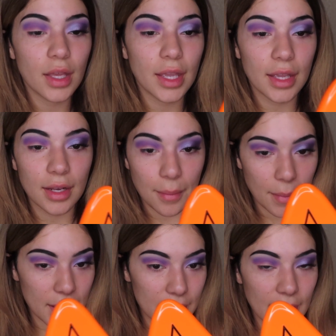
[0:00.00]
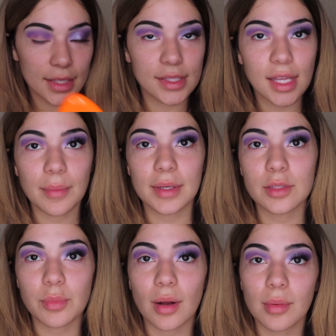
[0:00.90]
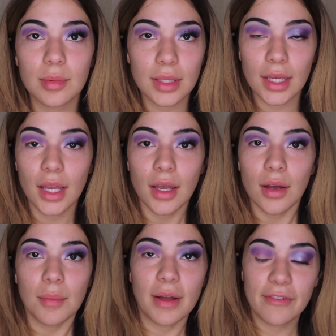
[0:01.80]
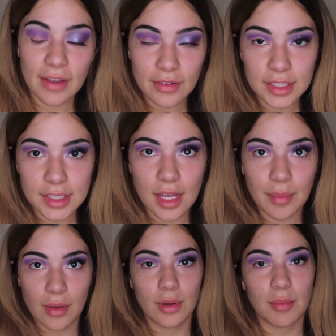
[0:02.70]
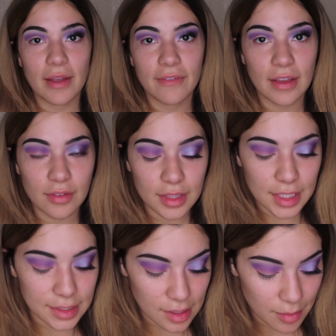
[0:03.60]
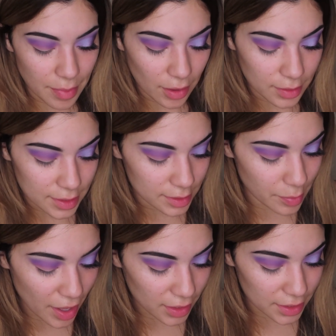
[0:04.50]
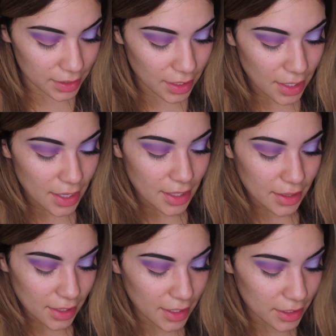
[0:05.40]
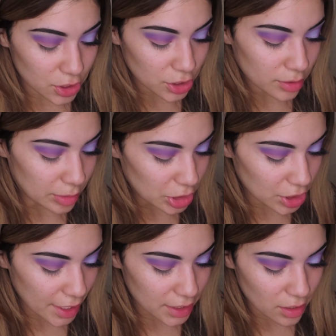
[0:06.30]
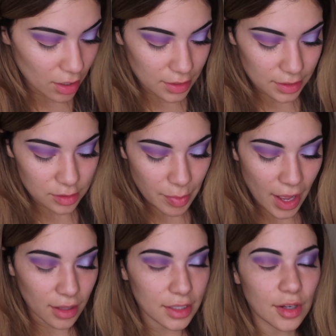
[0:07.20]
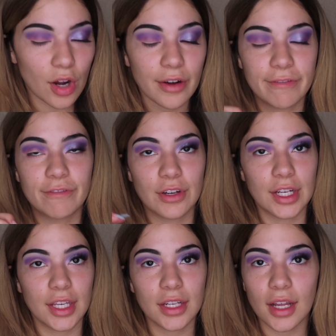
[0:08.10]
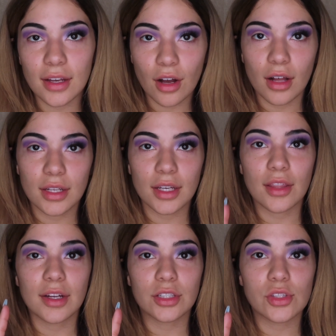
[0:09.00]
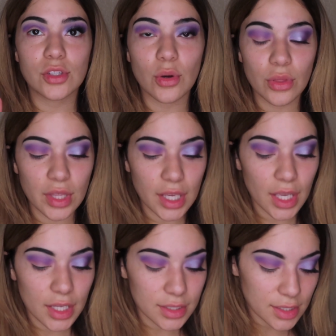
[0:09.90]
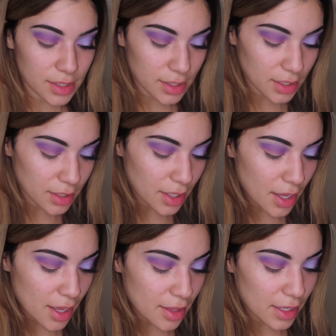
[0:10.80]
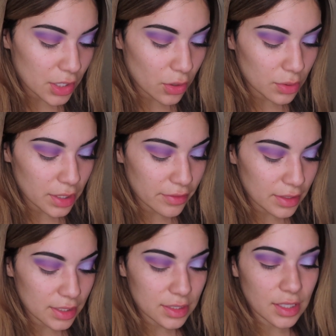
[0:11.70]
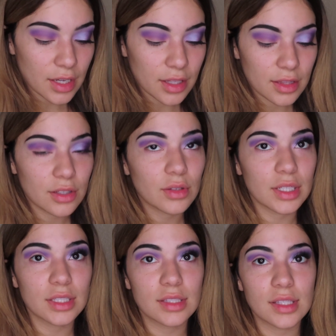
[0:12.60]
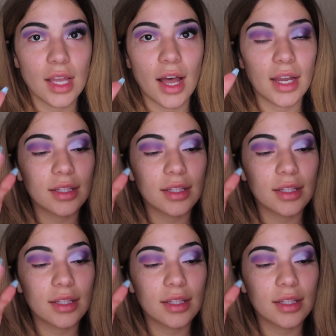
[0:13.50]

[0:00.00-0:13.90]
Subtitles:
And my next step is probably my favorite step and one of my favorite things about this palette. The shimmer shades on this palette are freaking iconic. They're so thick and consistent that you don't even need to cut the crease. I